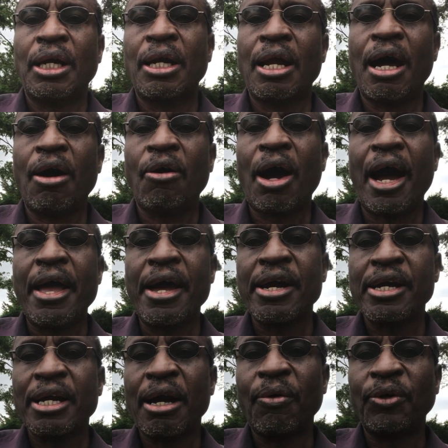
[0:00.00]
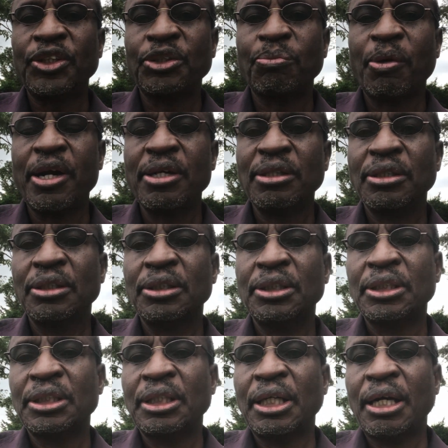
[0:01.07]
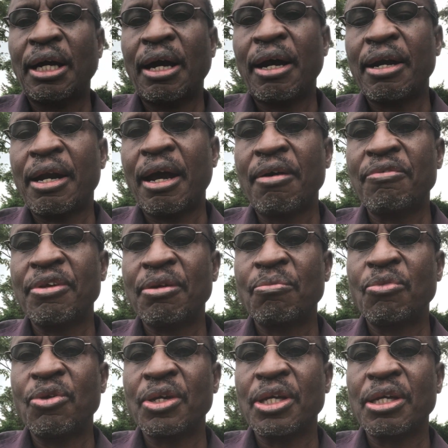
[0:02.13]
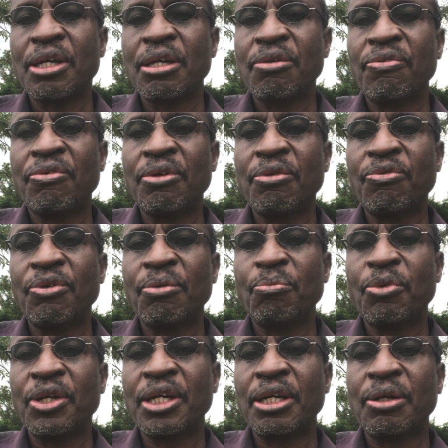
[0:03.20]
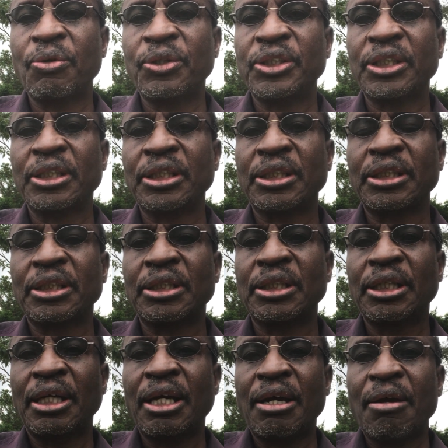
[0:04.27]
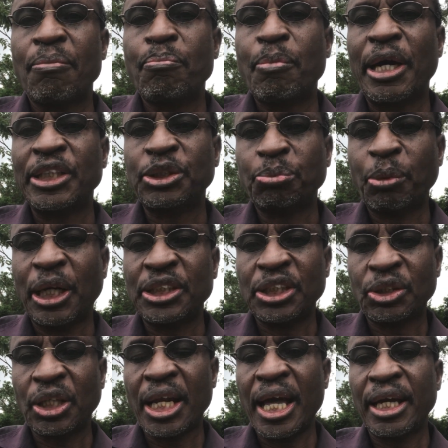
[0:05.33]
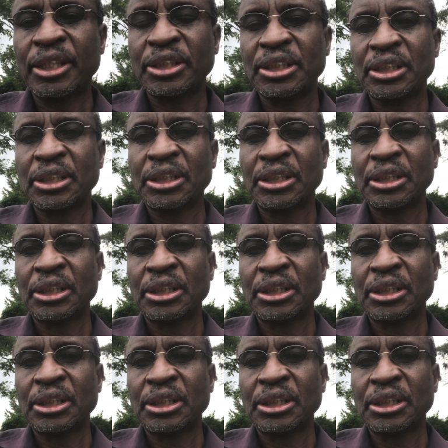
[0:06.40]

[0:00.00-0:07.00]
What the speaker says: Now hiring a watchman and having Mungiki fee, Mungiki was much less.